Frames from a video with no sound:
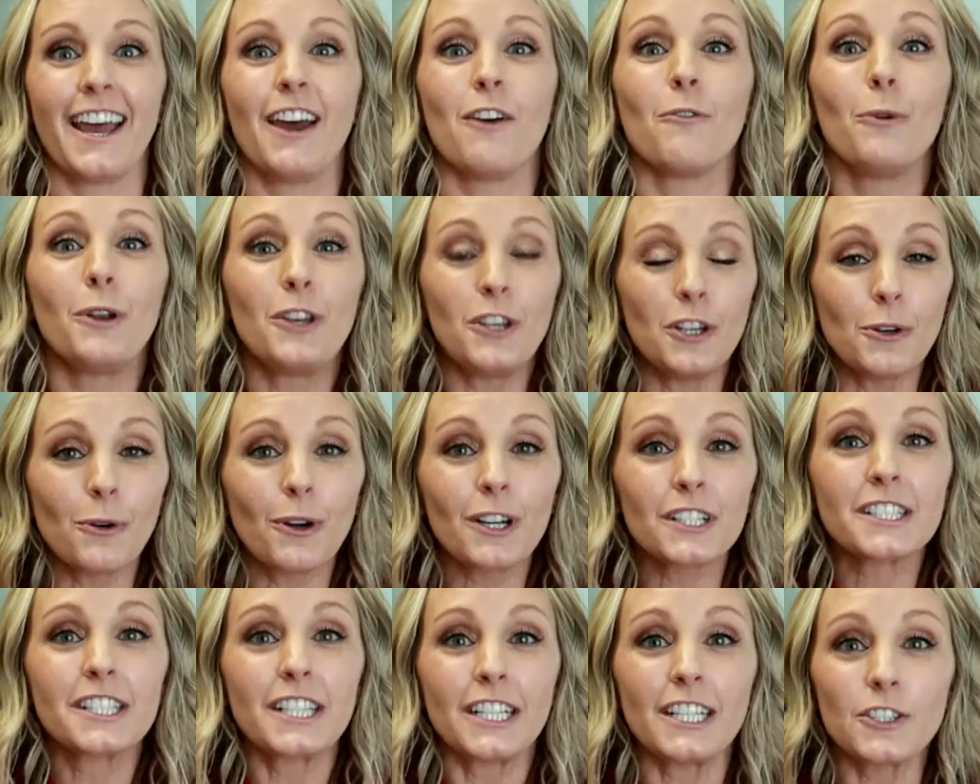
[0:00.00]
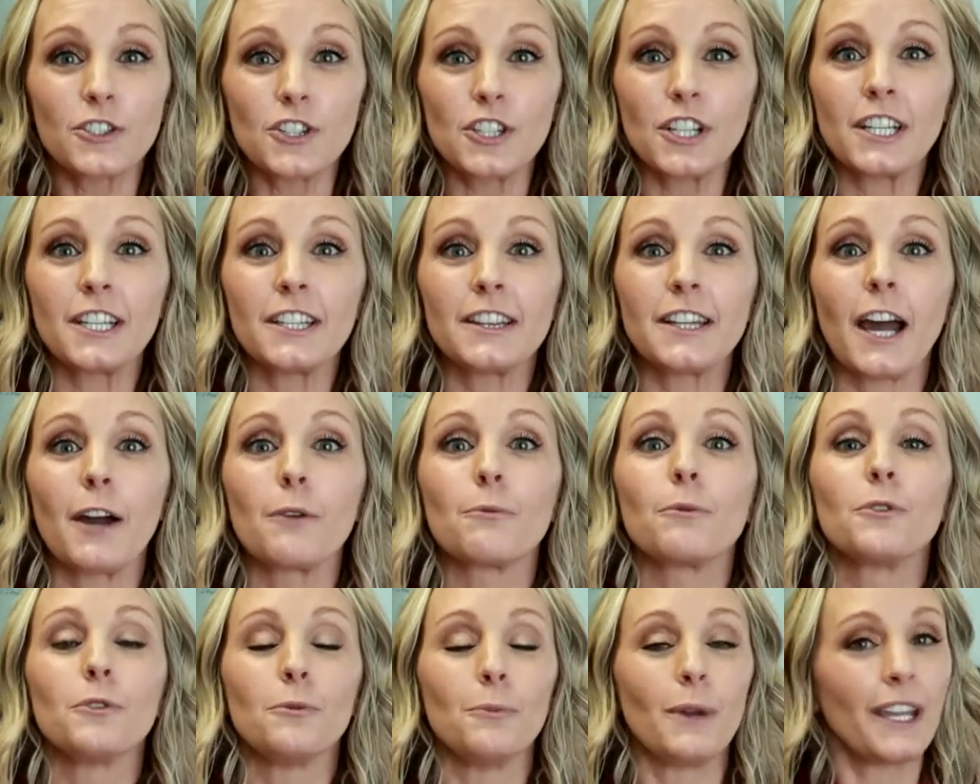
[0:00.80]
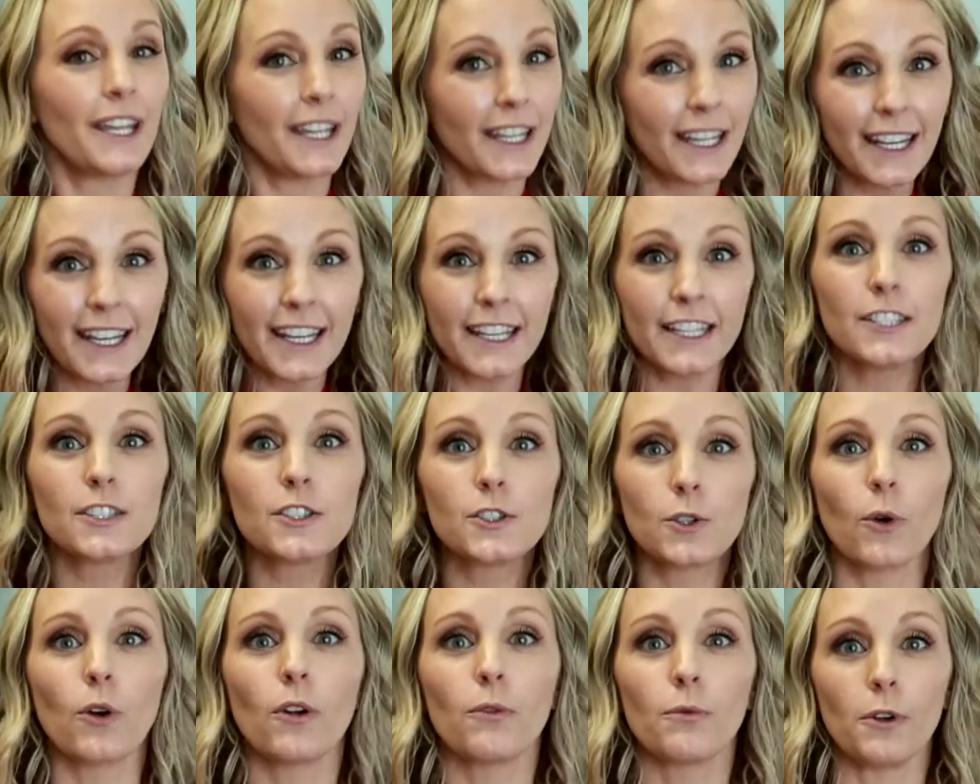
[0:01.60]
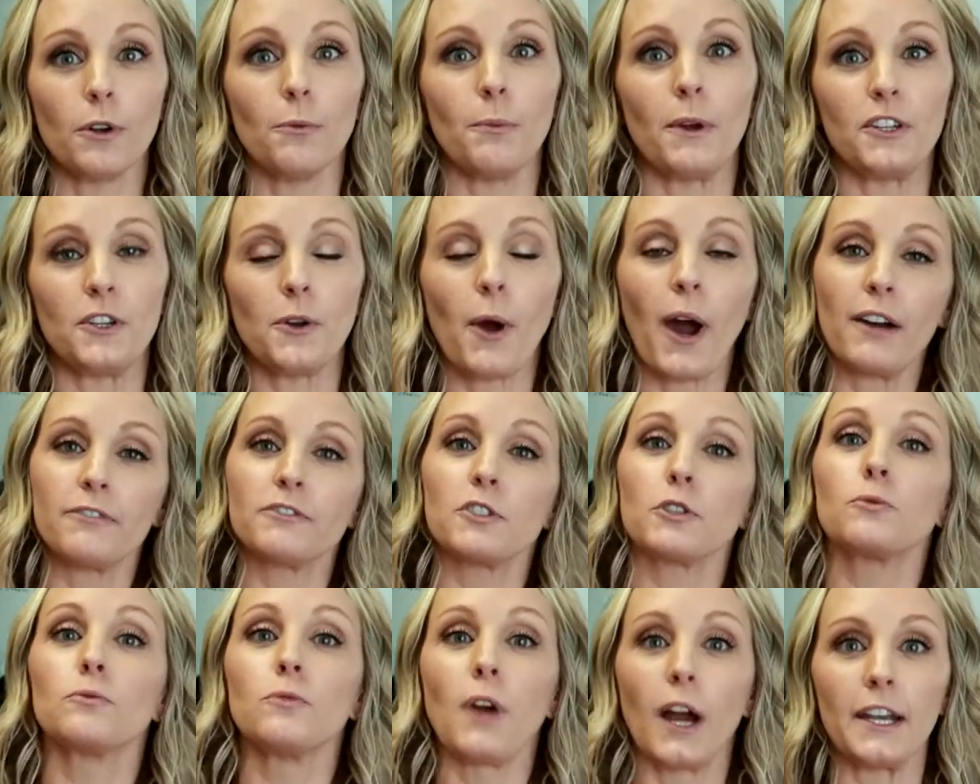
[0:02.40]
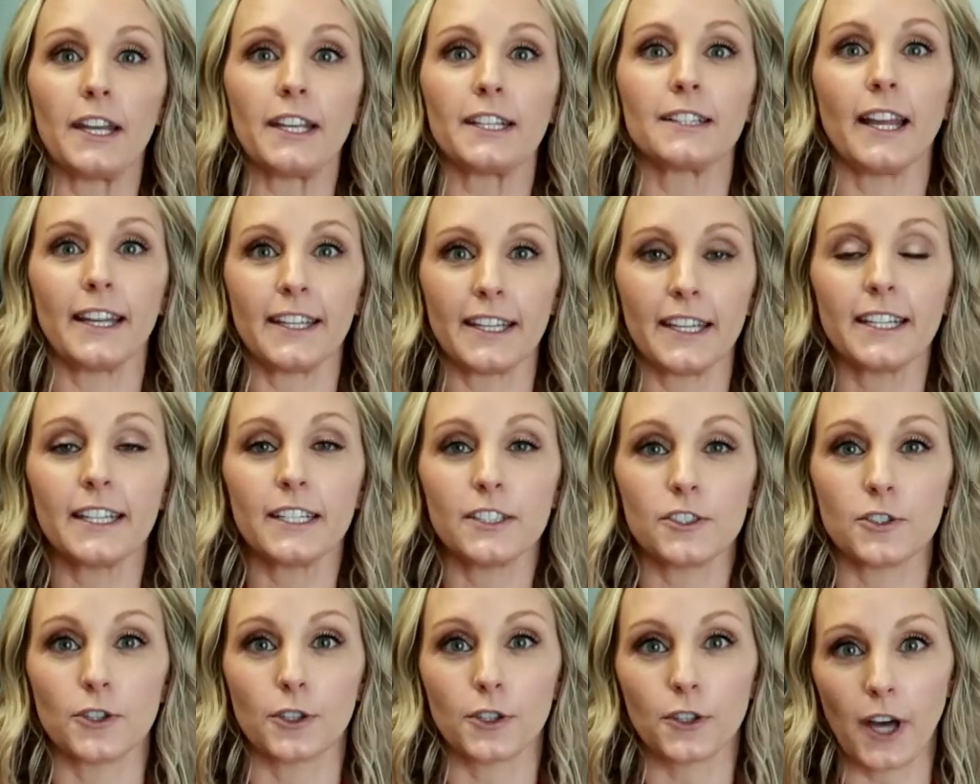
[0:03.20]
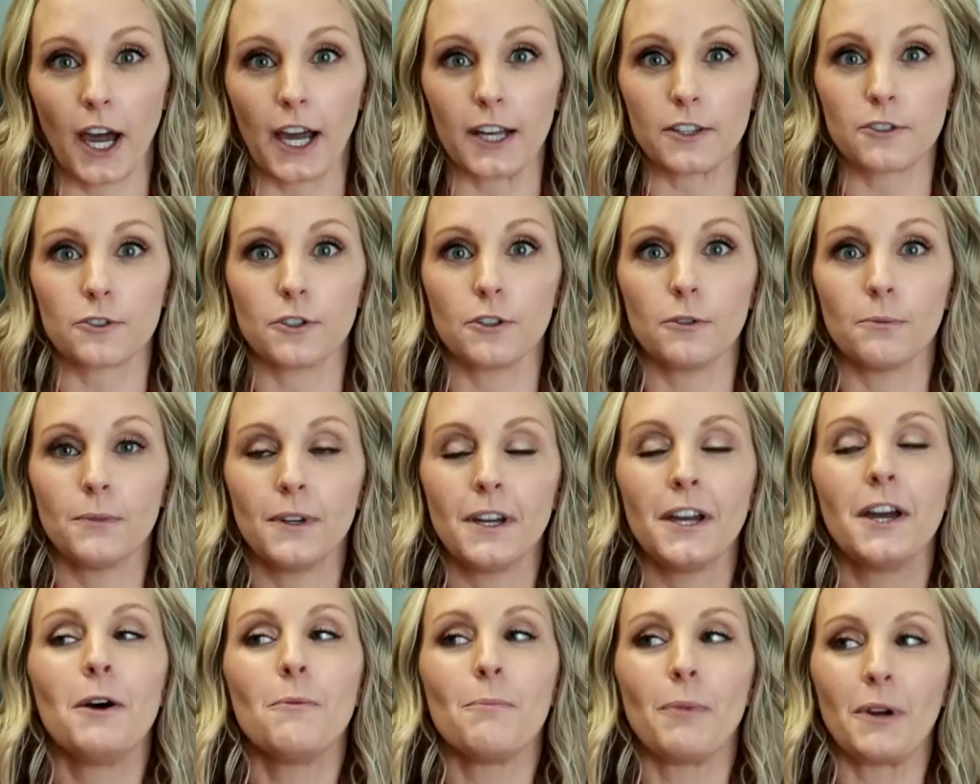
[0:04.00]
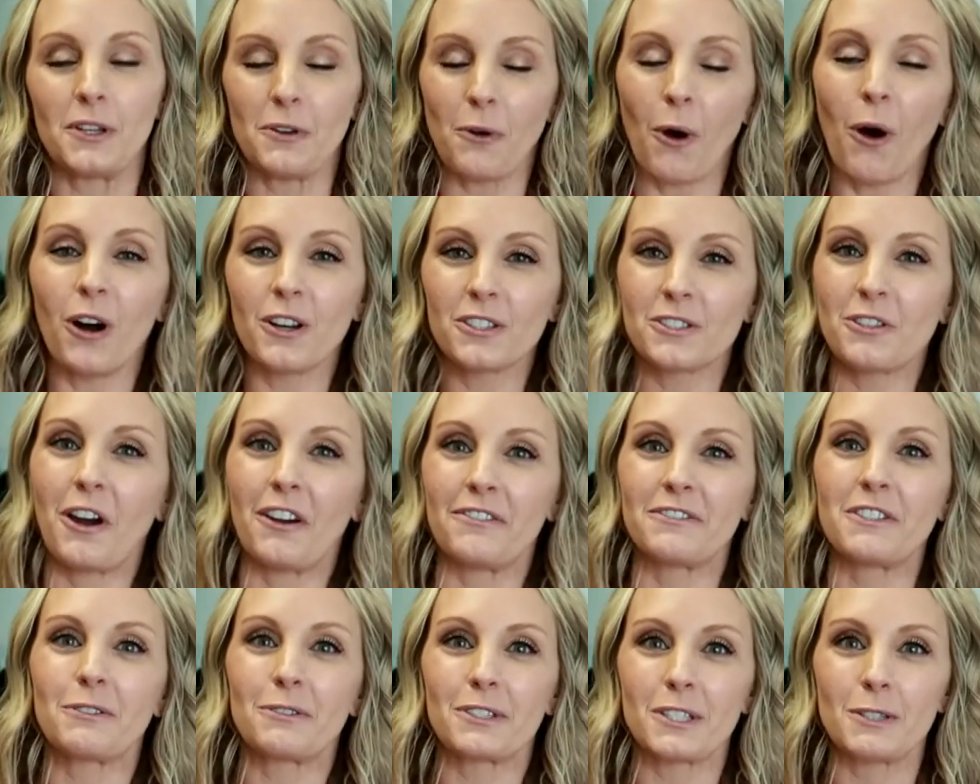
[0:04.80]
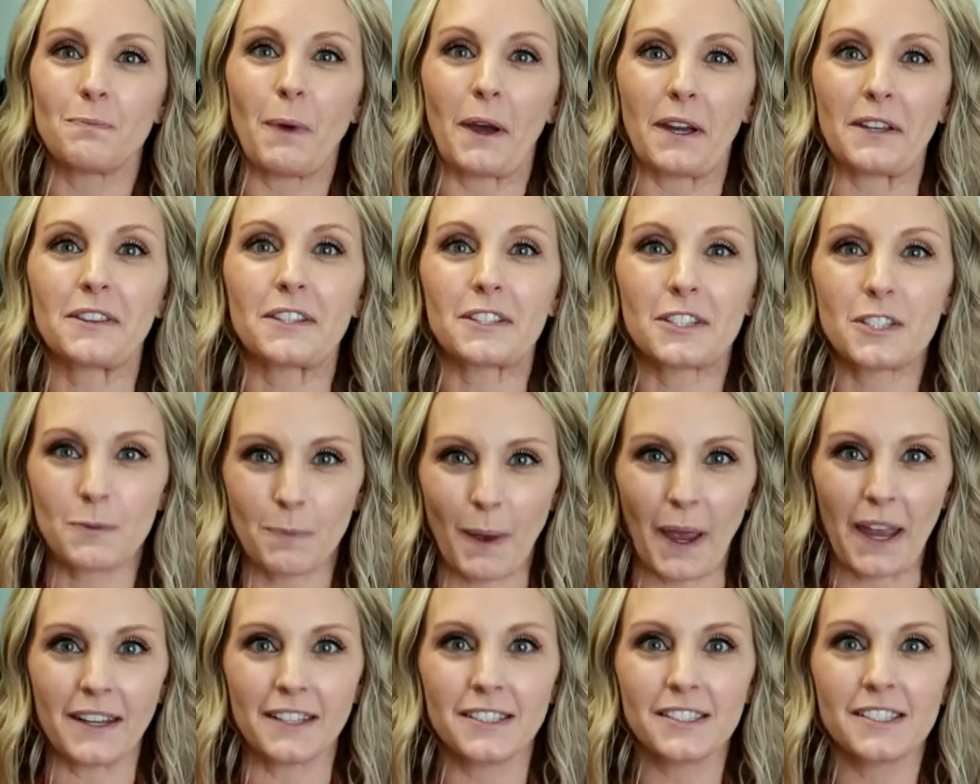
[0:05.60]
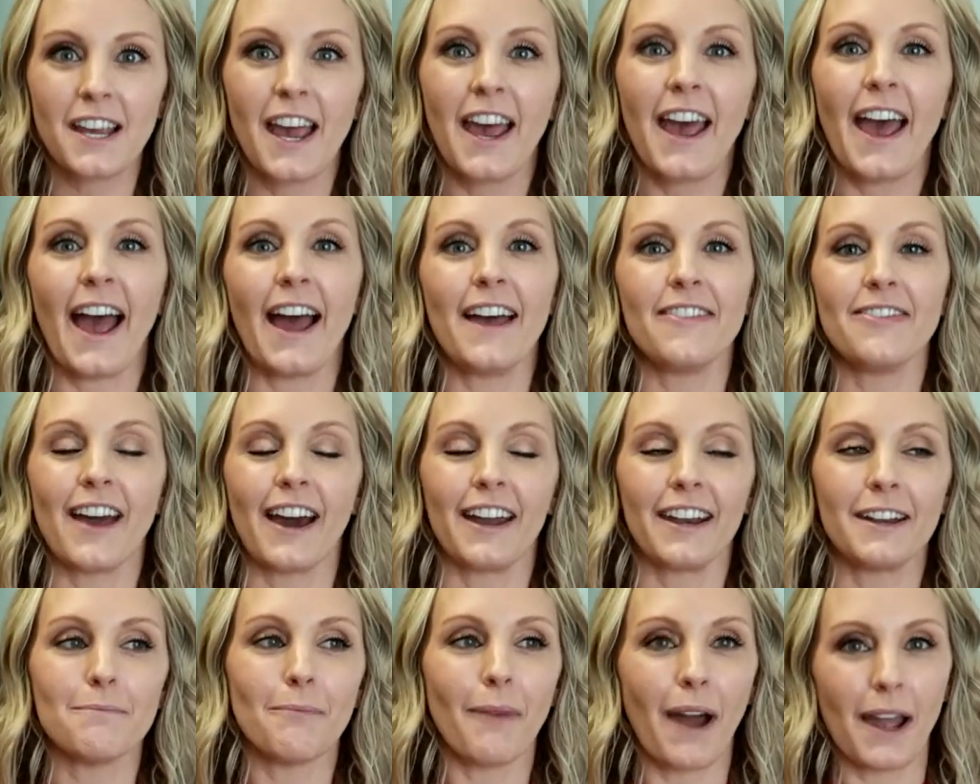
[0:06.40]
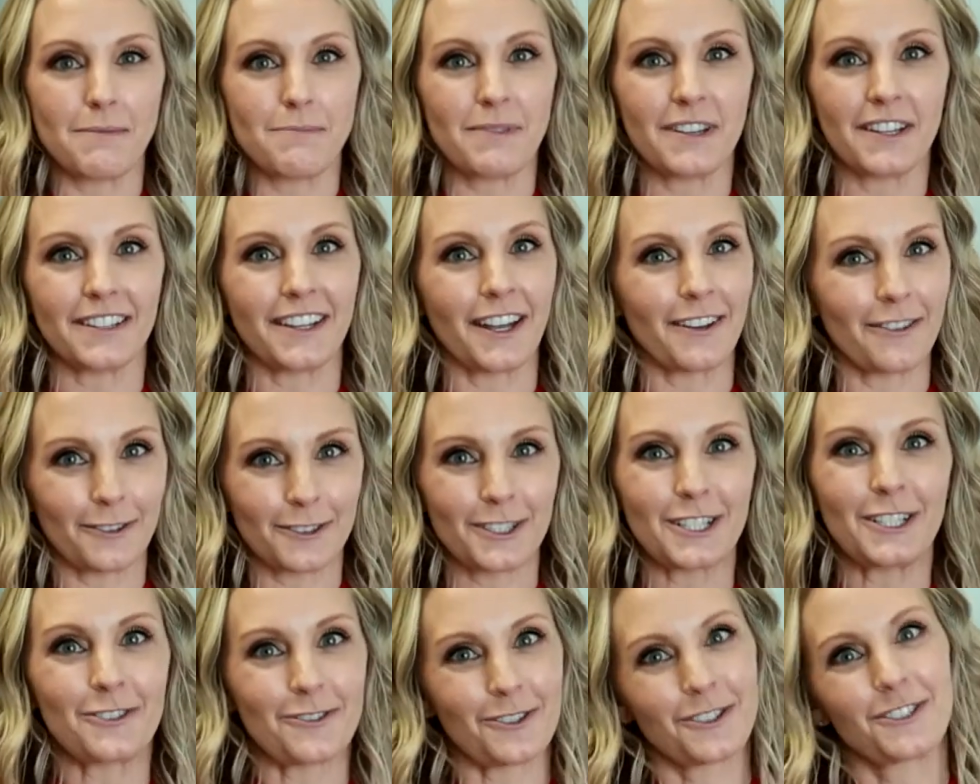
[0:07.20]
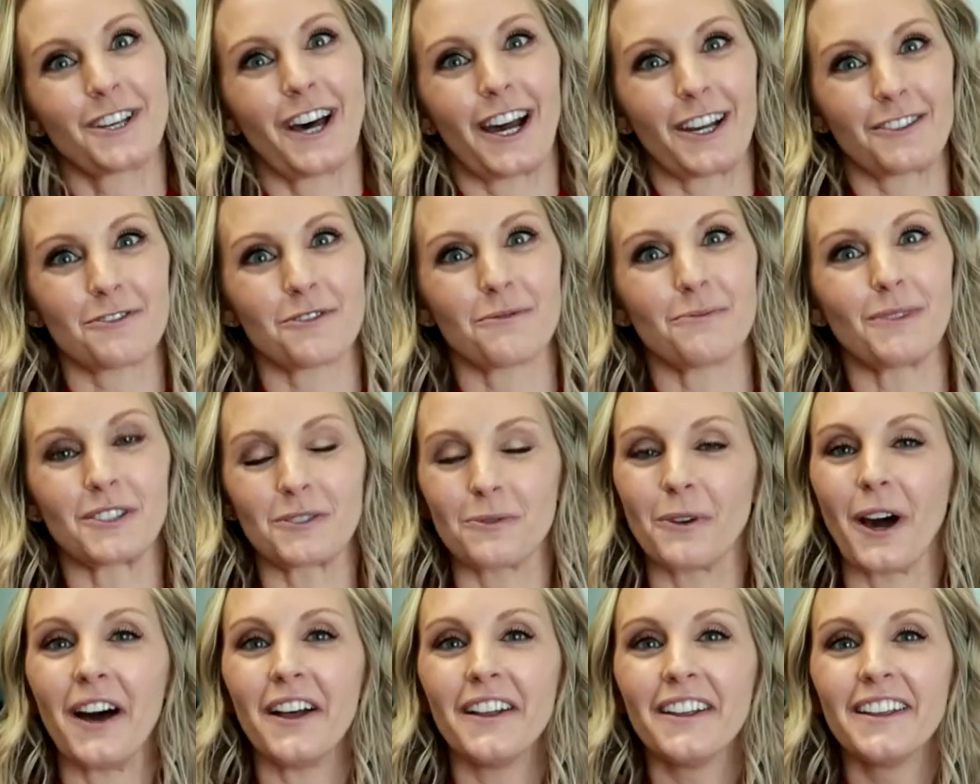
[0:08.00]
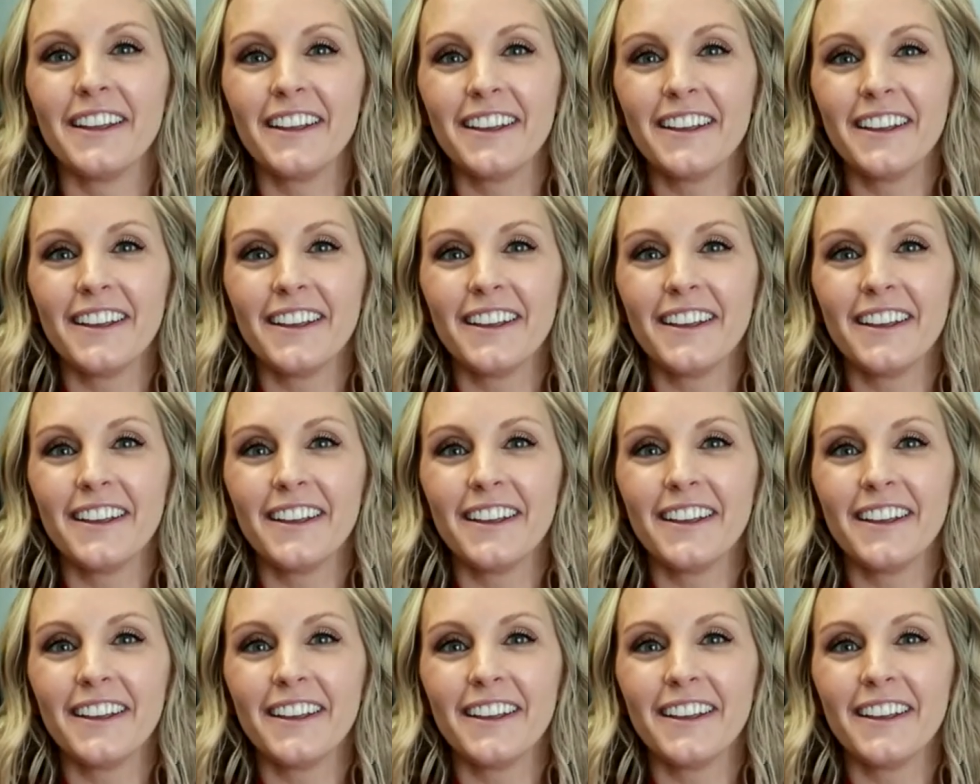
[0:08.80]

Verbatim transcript: When you are teaching in that room, it is your room and you have to run it like it is your classroom, but you also have to respect the space and that it might be another teacher's classroom as well.